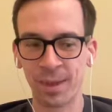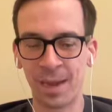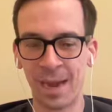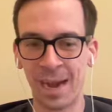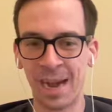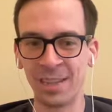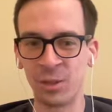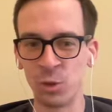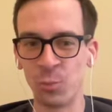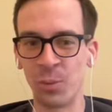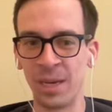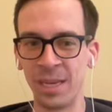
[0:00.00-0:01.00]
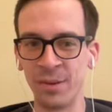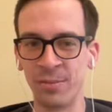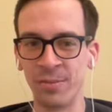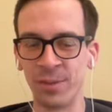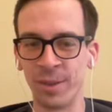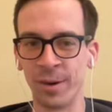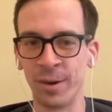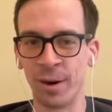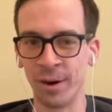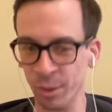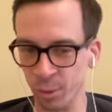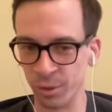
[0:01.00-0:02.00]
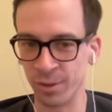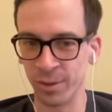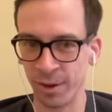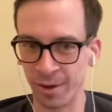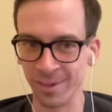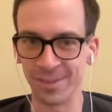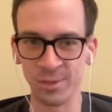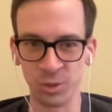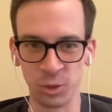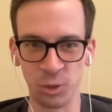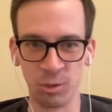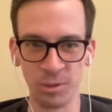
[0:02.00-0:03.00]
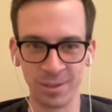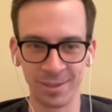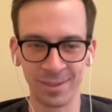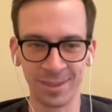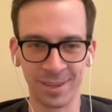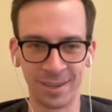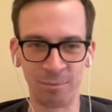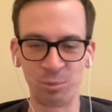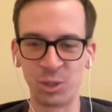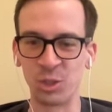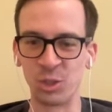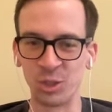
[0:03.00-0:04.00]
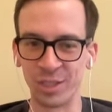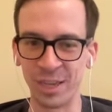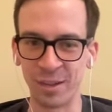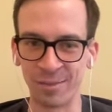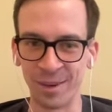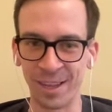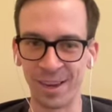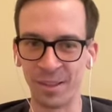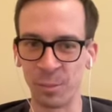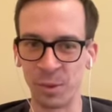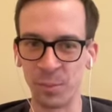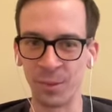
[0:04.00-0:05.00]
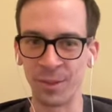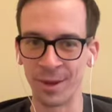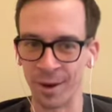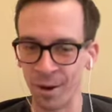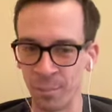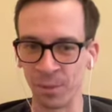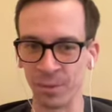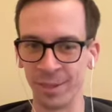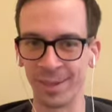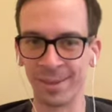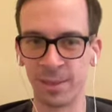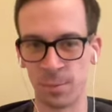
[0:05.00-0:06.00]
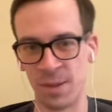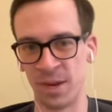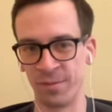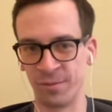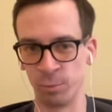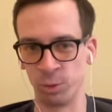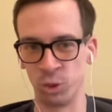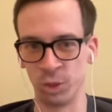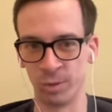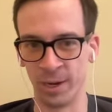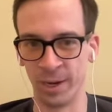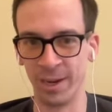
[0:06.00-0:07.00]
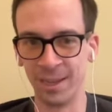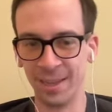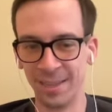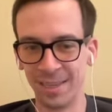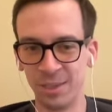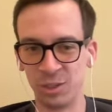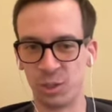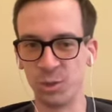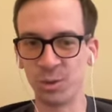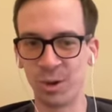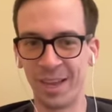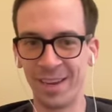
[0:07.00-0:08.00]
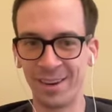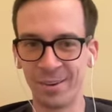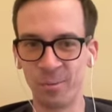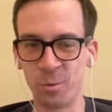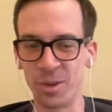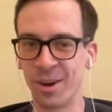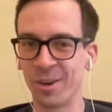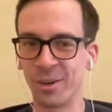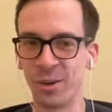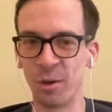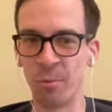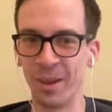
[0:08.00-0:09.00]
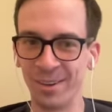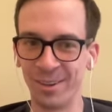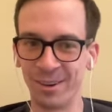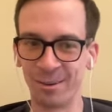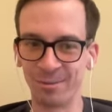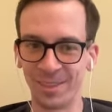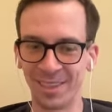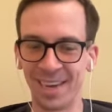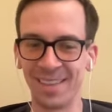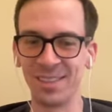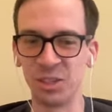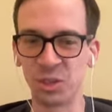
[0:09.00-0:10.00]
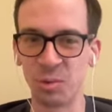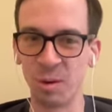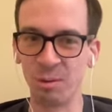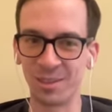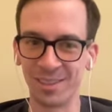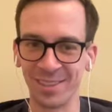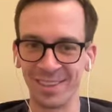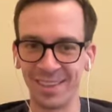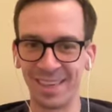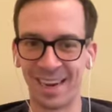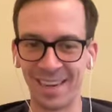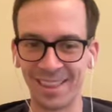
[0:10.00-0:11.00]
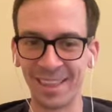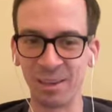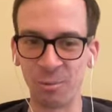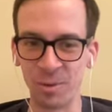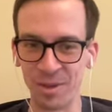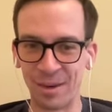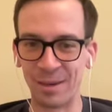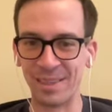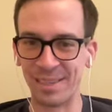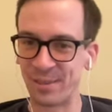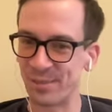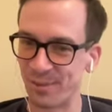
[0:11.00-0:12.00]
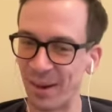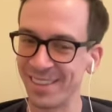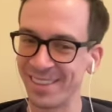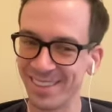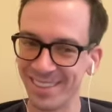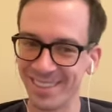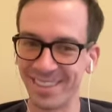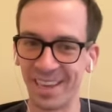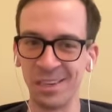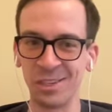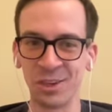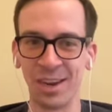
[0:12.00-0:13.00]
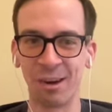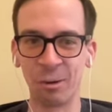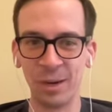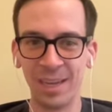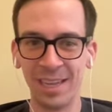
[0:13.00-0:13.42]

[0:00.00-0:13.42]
I do believe there are good hearts and souls, such as yourself and other people that are building the better future. And sooner or later, we are going to win. The Gandhi's quote, and I think we are in this fight stage now.